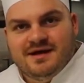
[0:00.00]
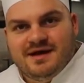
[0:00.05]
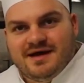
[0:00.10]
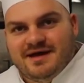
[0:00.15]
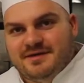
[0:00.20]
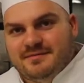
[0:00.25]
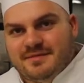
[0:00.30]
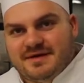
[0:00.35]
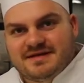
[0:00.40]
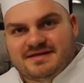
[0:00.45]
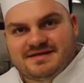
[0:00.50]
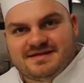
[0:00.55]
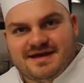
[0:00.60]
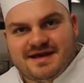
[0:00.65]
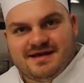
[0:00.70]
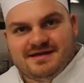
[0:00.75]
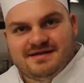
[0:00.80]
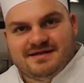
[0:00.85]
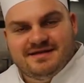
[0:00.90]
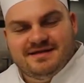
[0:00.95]
I ate my
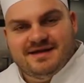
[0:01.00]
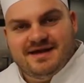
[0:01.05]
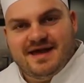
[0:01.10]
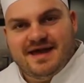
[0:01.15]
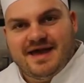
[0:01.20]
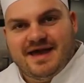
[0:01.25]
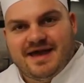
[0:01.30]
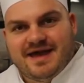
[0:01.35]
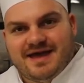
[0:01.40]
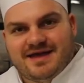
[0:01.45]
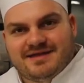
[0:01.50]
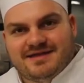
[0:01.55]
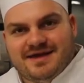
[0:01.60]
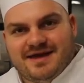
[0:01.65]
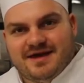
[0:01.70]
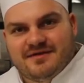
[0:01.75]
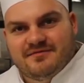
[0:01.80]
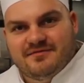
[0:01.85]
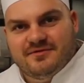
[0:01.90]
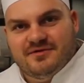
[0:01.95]
salad and
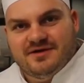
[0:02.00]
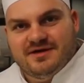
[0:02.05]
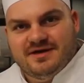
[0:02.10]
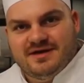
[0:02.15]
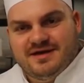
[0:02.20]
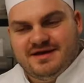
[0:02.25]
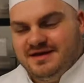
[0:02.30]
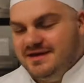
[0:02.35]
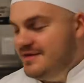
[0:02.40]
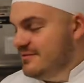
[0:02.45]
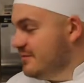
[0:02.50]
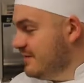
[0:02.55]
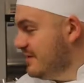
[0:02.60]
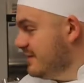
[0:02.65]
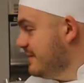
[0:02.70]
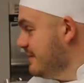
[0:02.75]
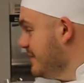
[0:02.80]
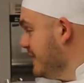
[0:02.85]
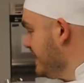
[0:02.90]
every one of the